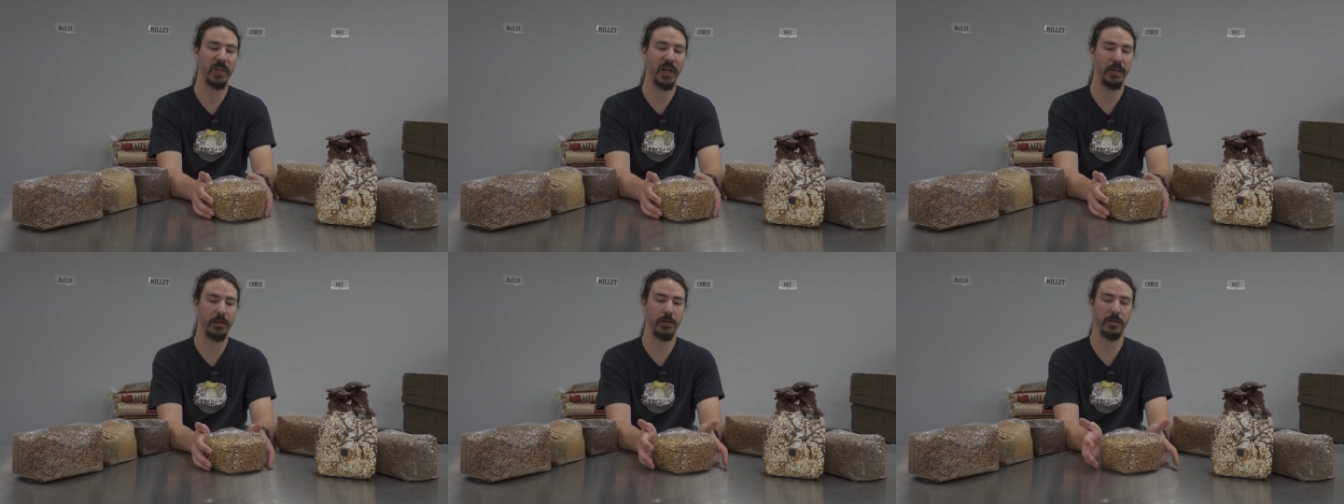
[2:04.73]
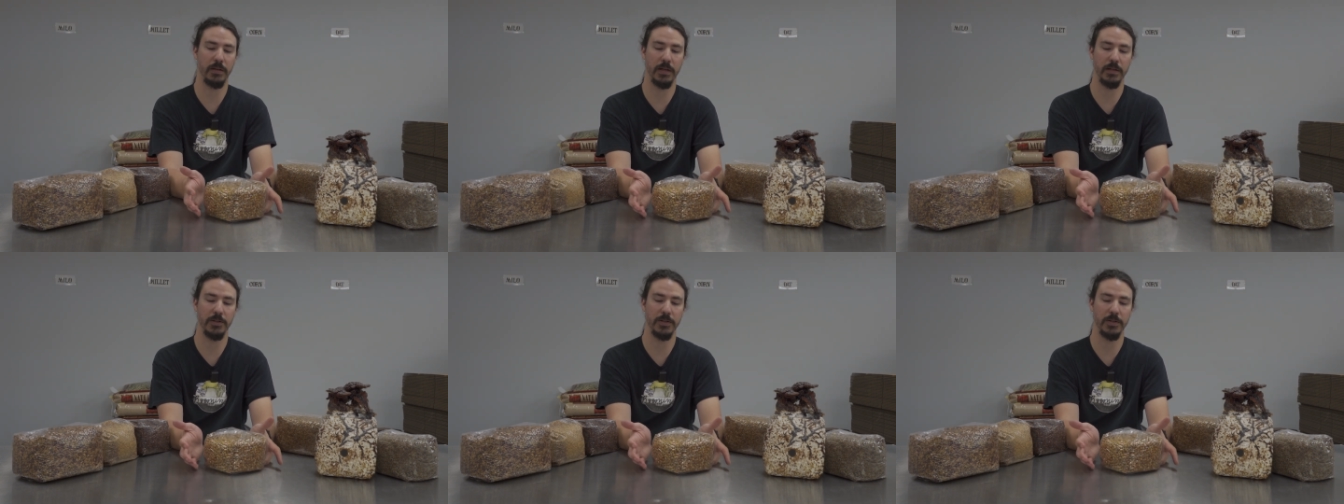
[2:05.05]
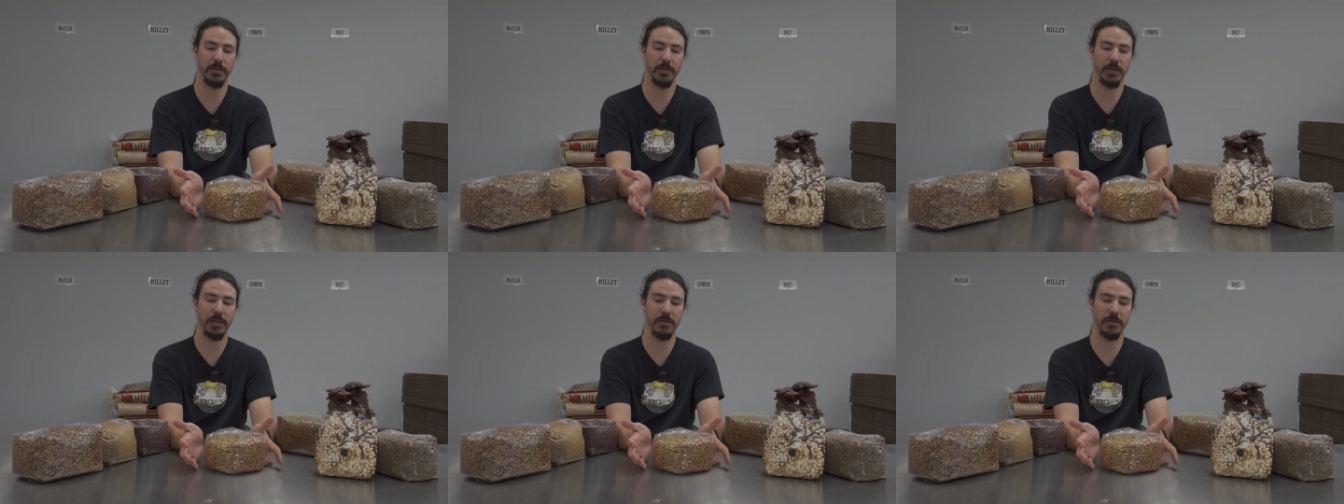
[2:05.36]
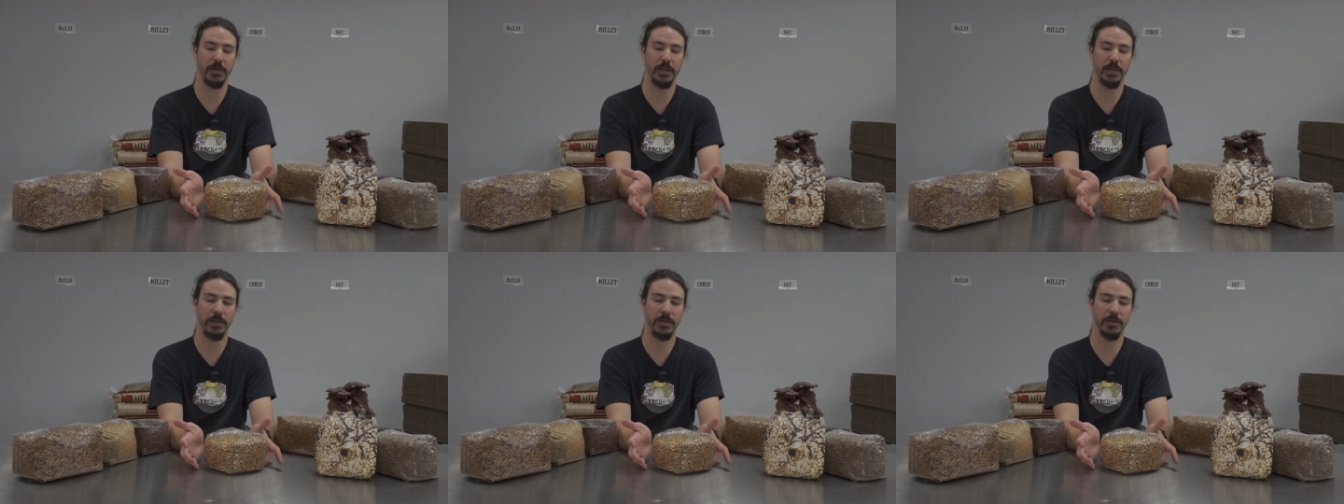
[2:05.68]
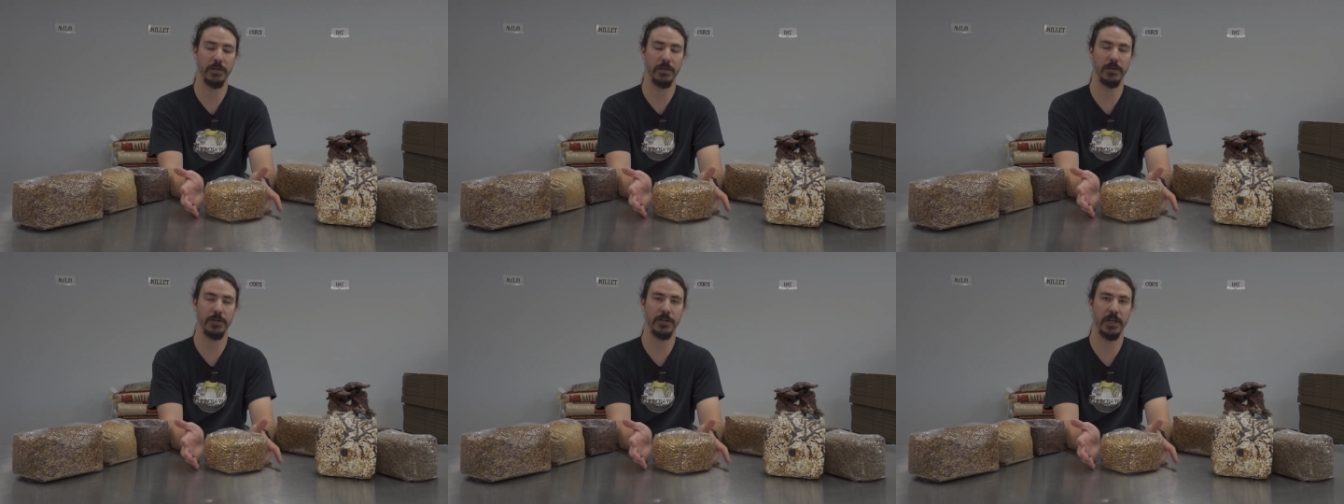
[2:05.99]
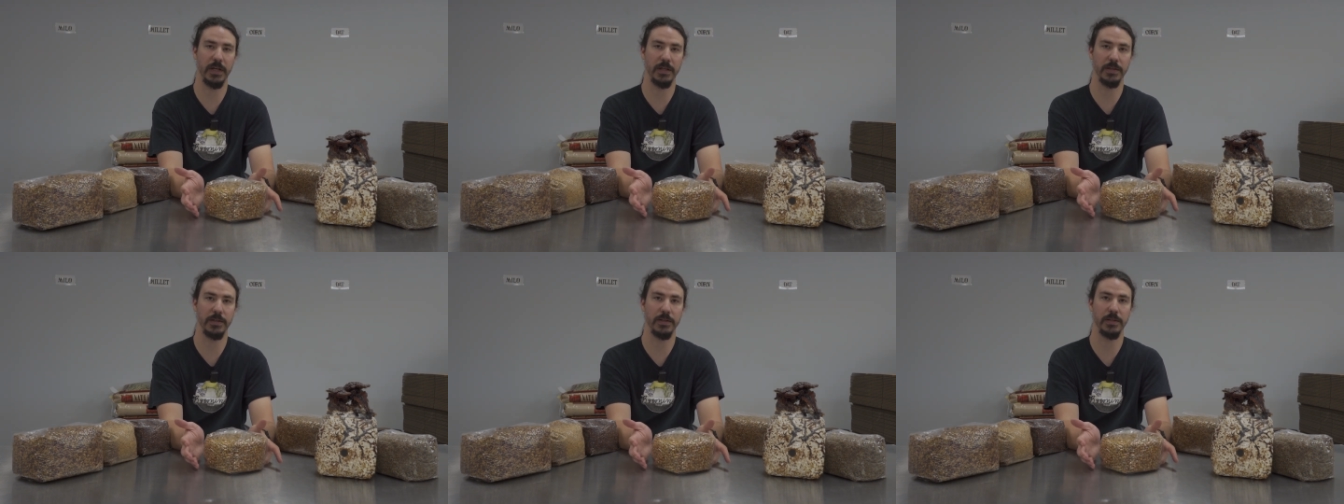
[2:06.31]
I think that just increases your
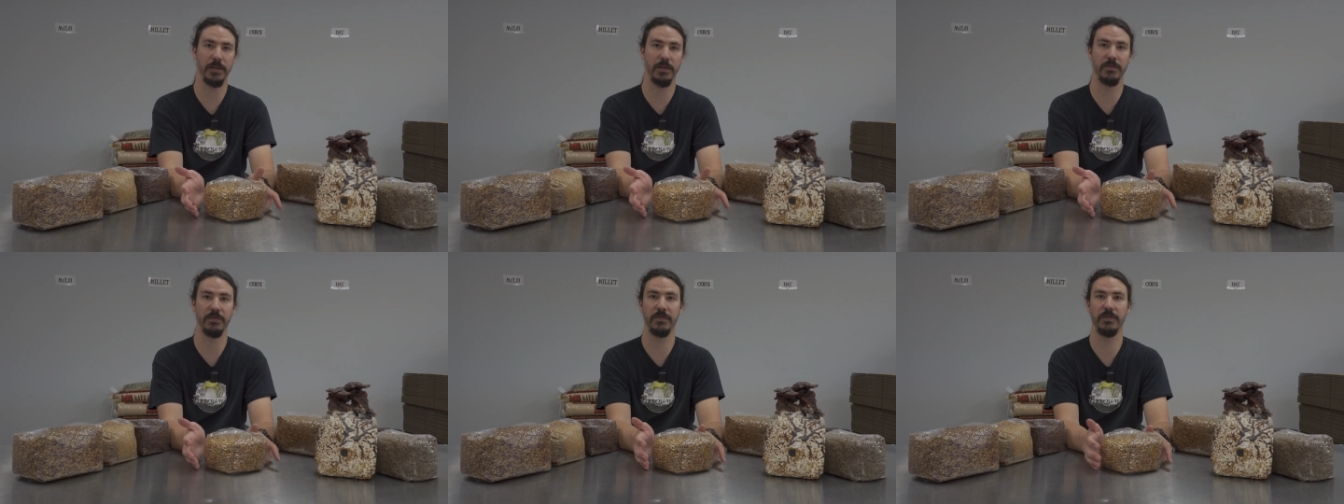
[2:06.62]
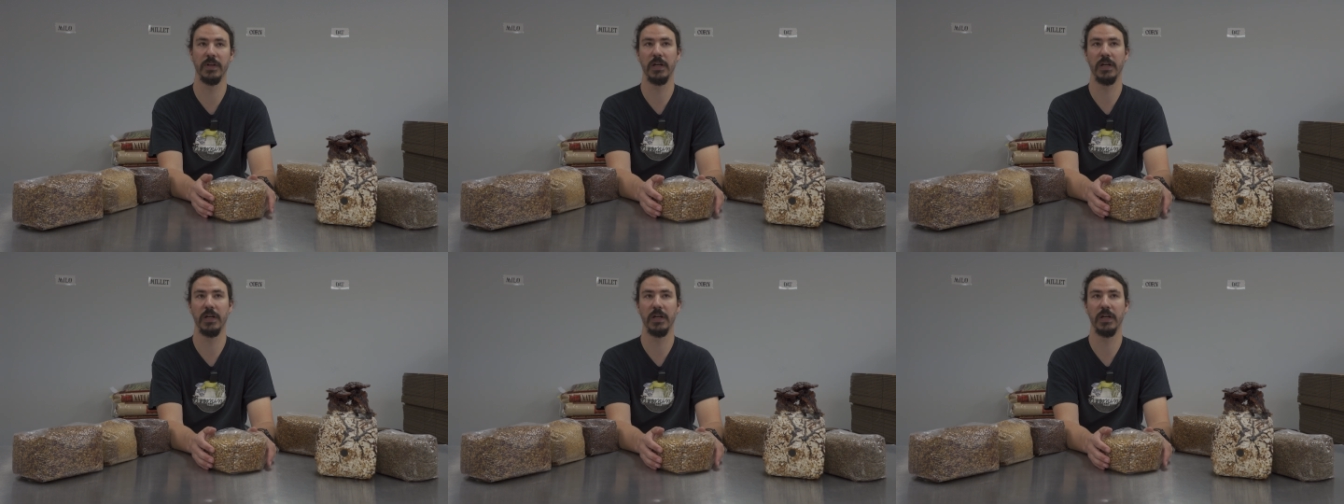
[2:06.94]
chances of